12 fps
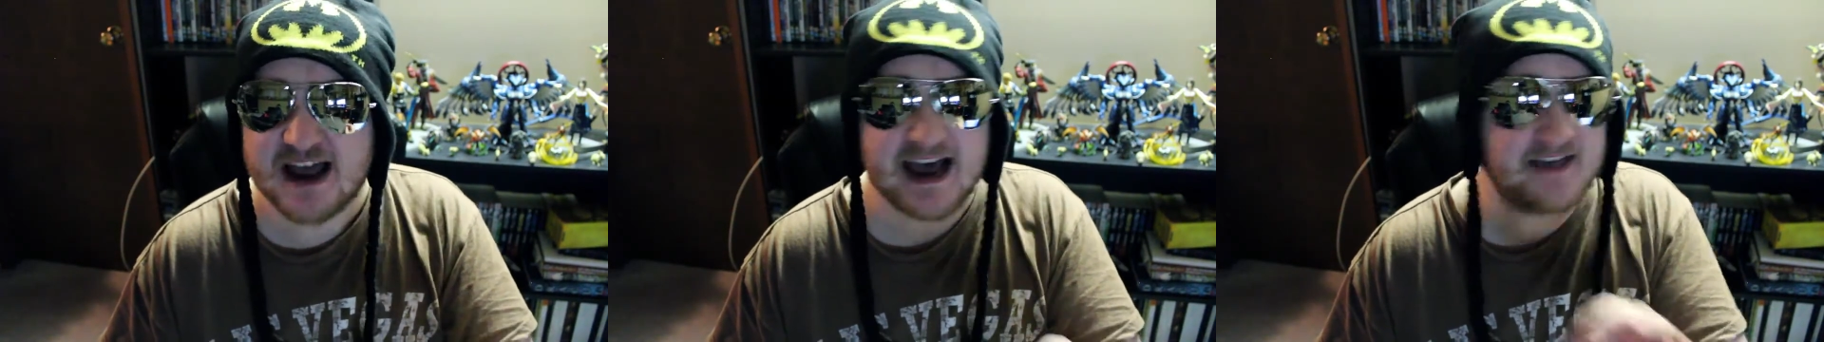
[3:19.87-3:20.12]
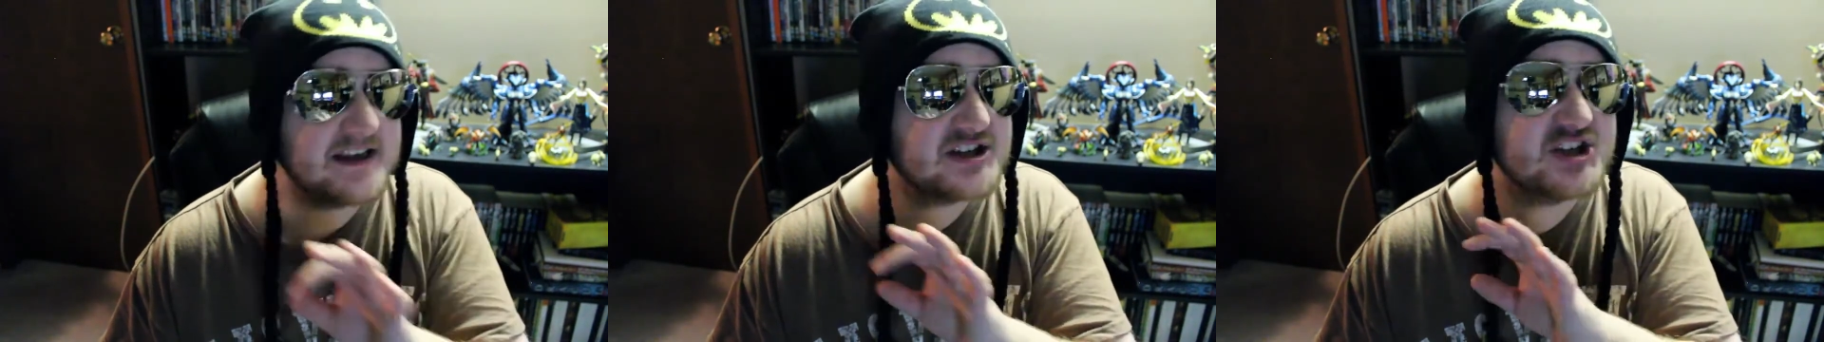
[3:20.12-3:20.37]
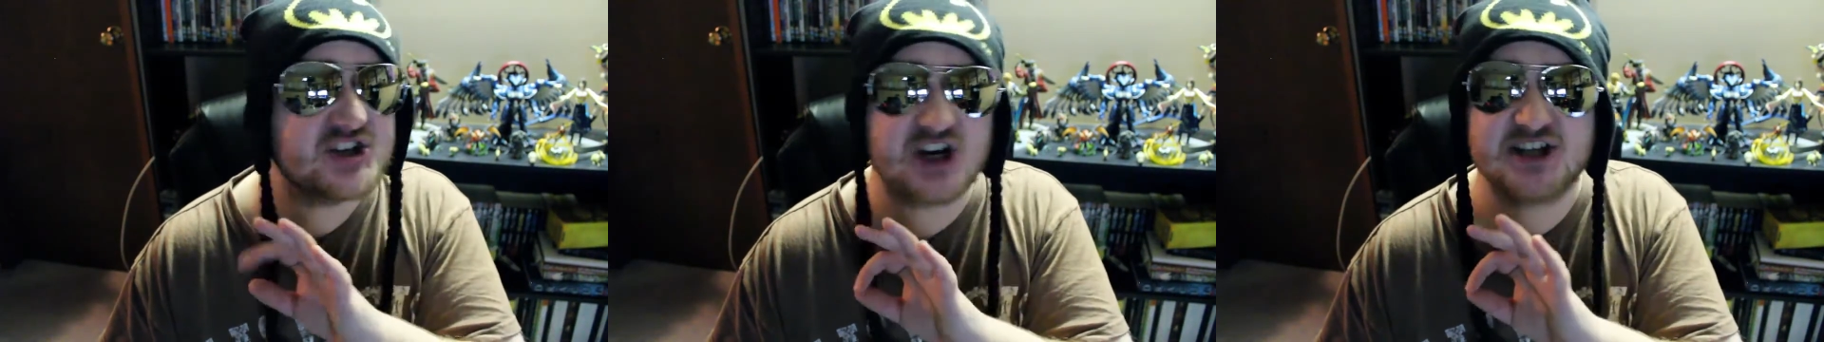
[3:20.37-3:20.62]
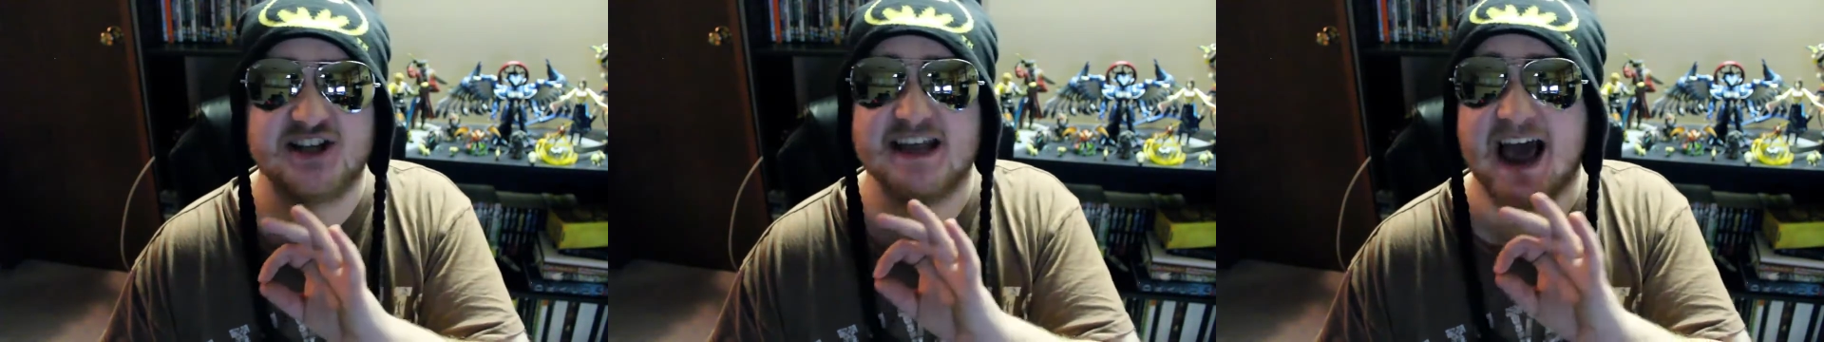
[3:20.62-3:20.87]
and this is
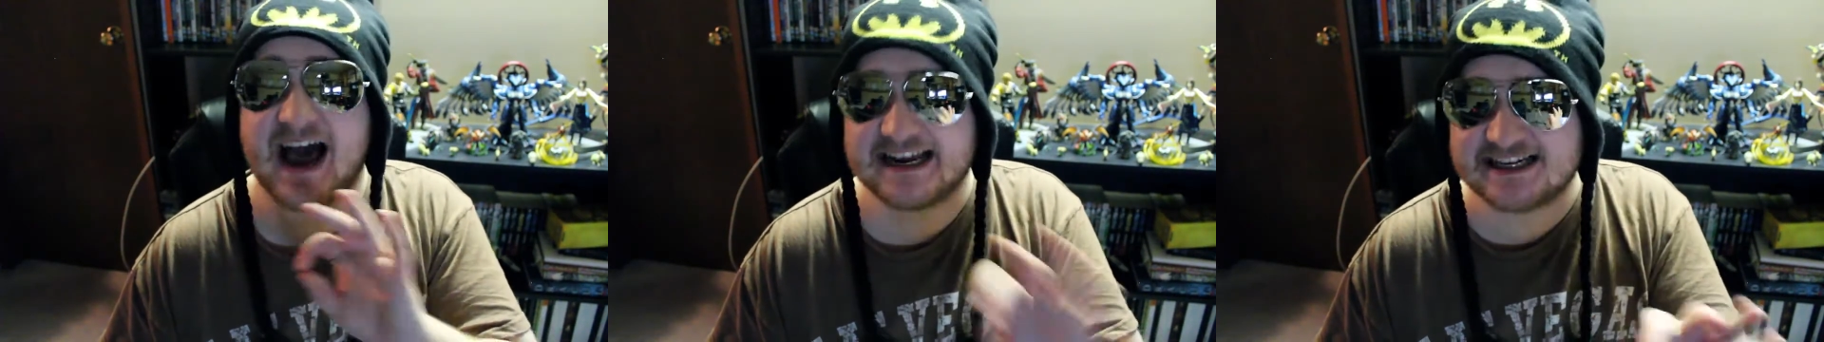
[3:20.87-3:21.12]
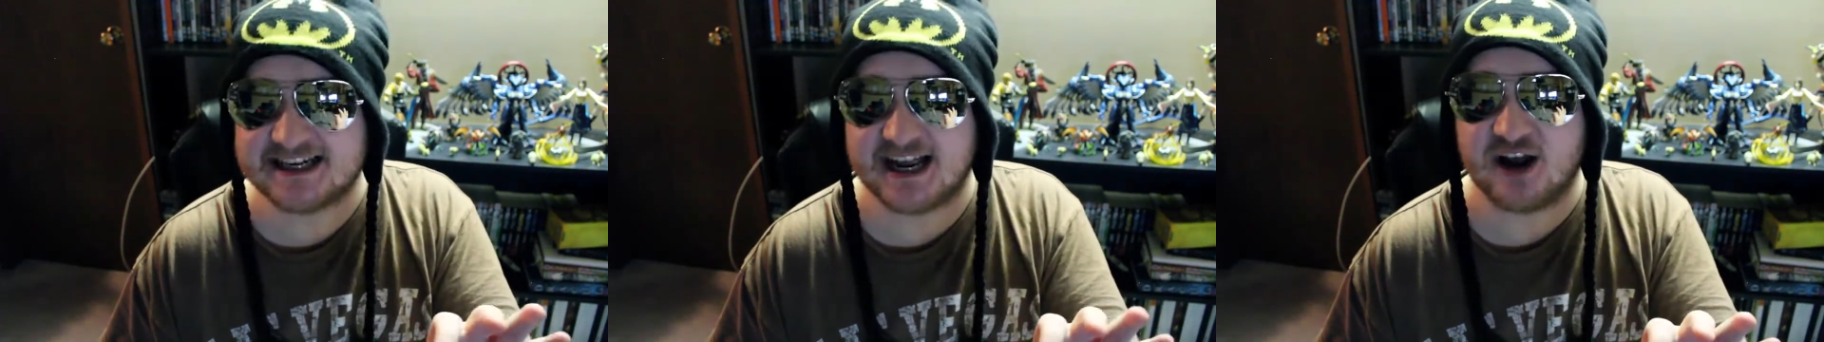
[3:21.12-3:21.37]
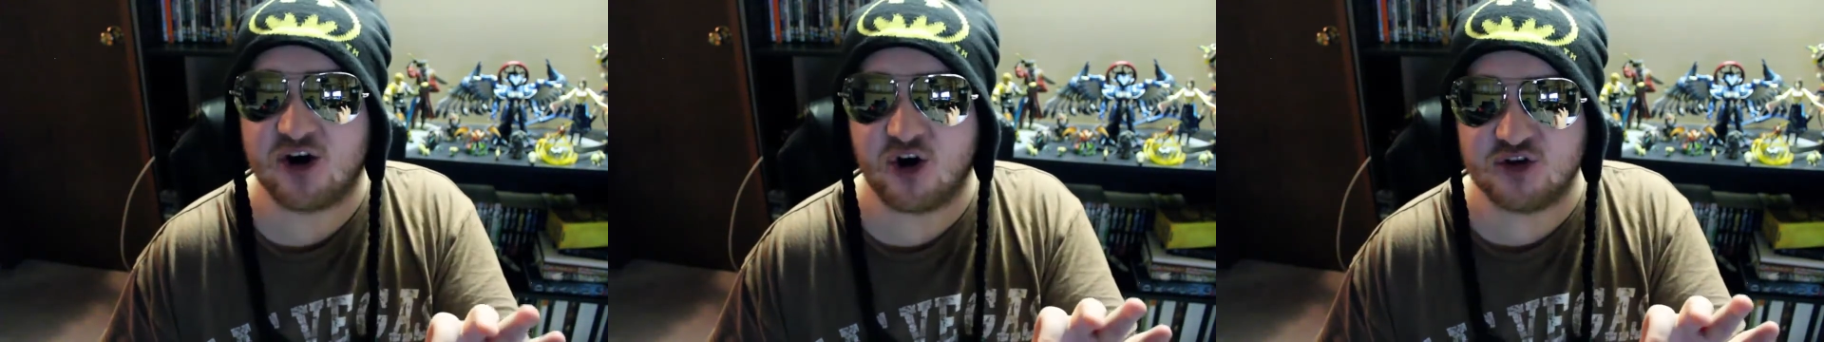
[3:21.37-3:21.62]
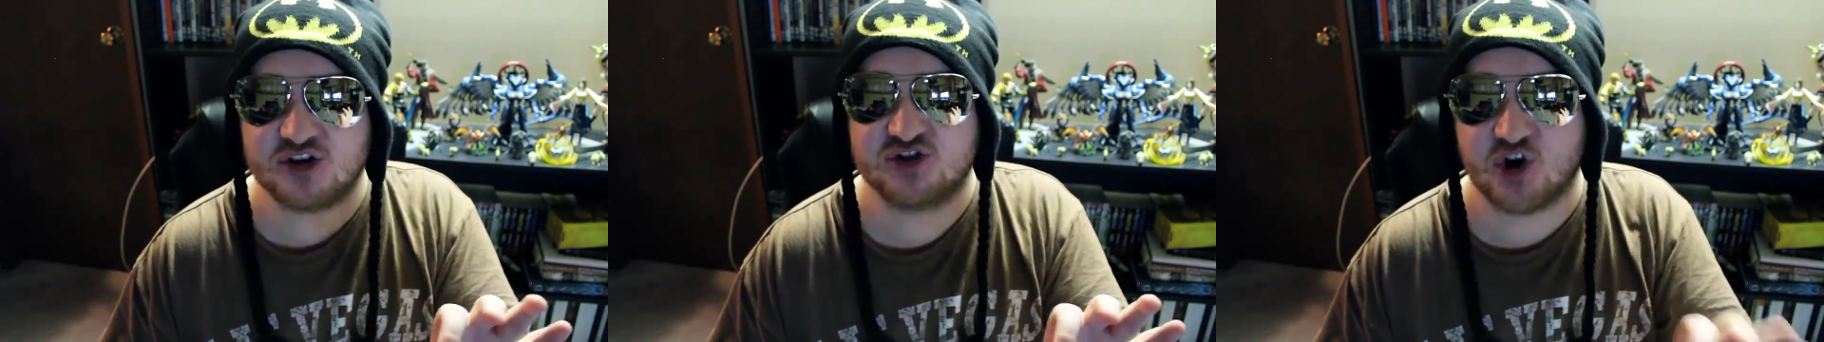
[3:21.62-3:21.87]
just the icing
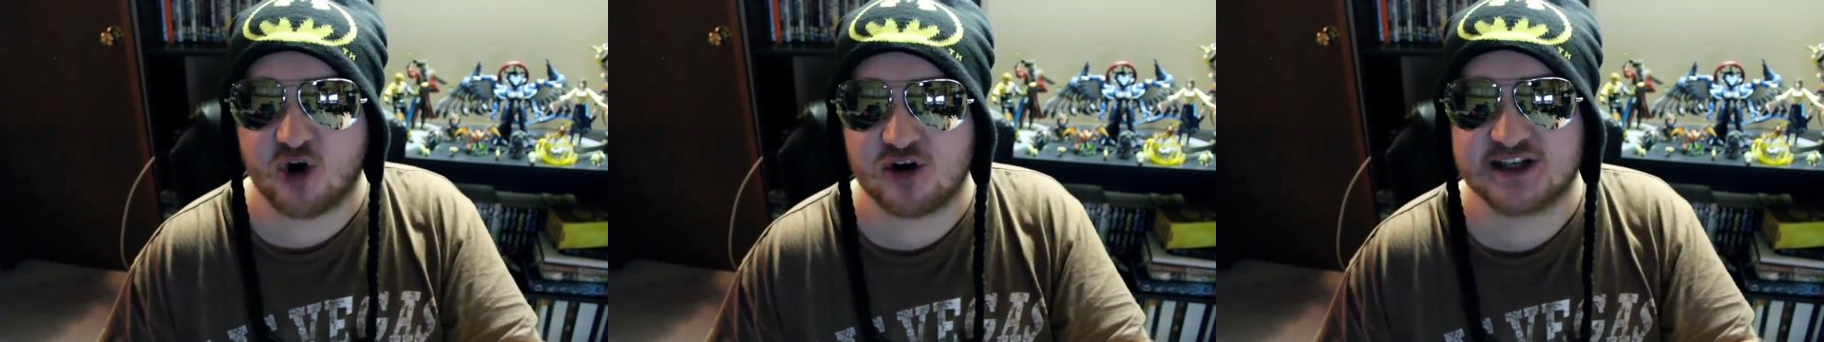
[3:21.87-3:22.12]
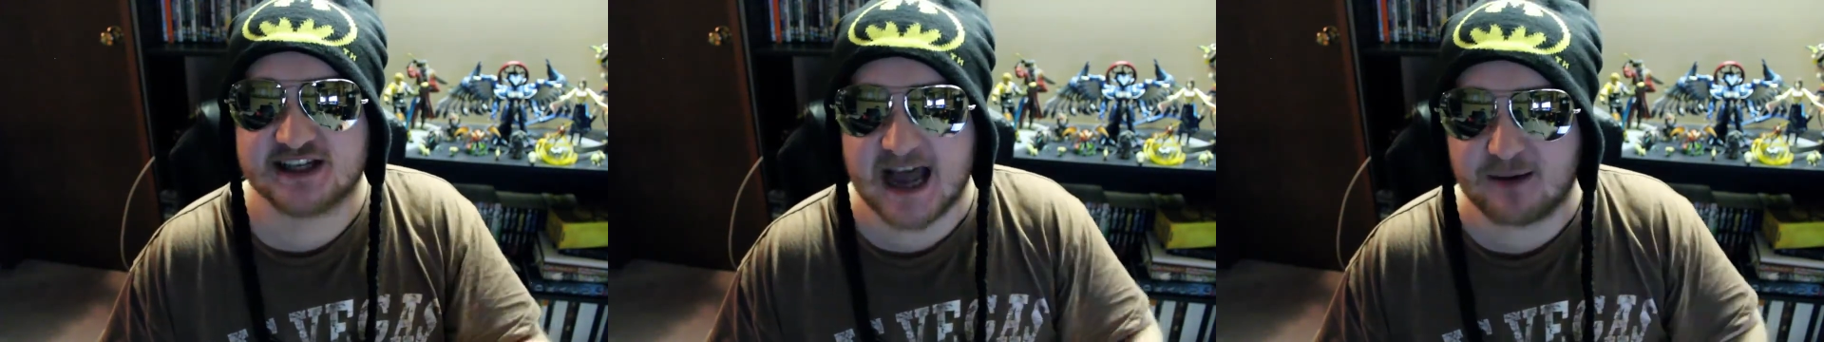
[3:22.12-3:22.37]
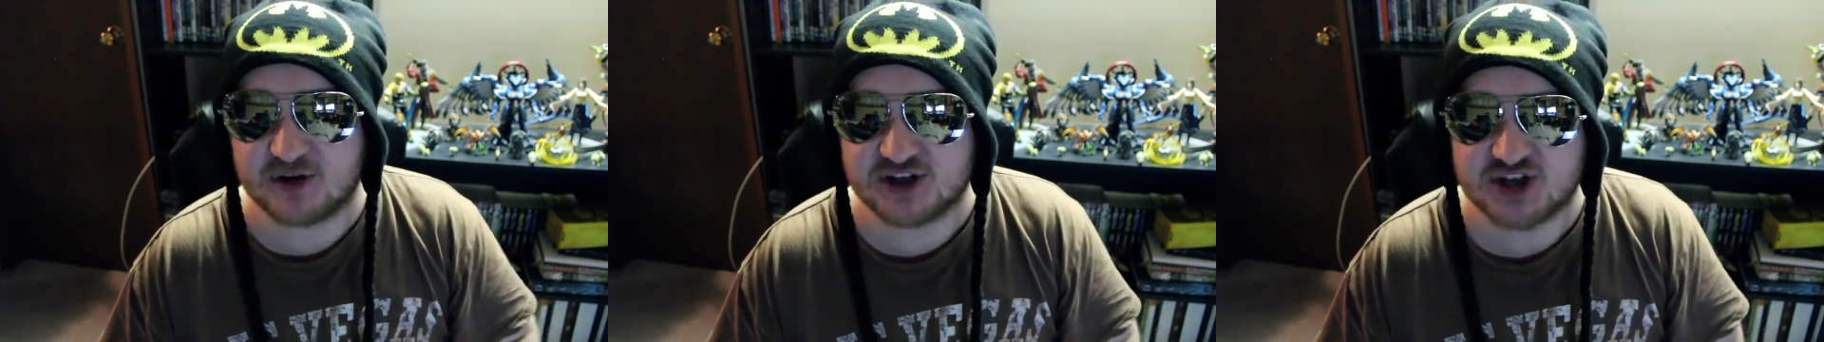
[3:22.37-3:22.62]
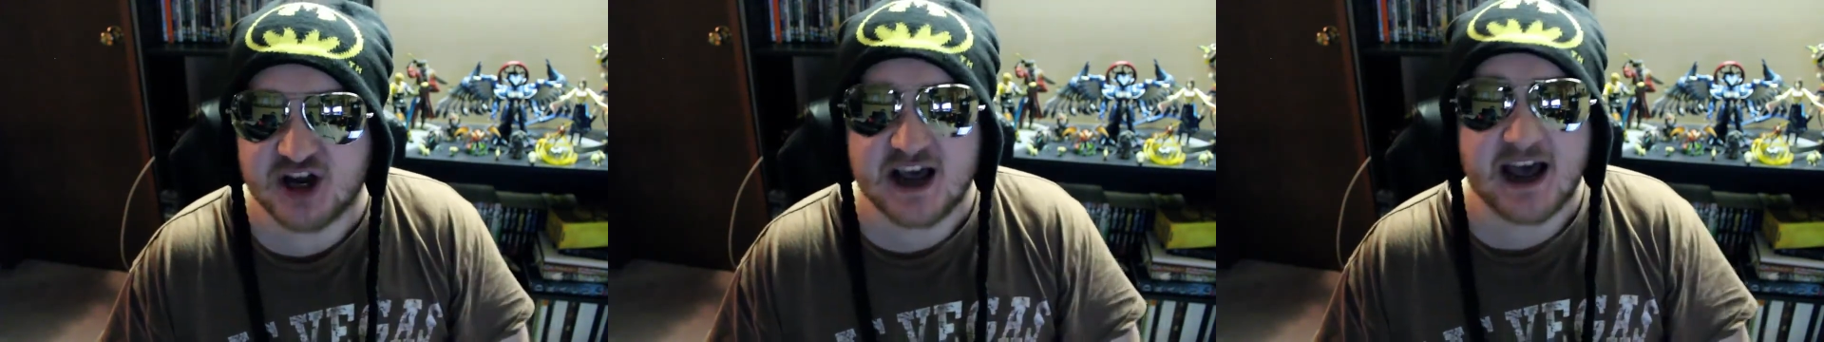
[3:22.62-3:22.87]
on the turd sandwich,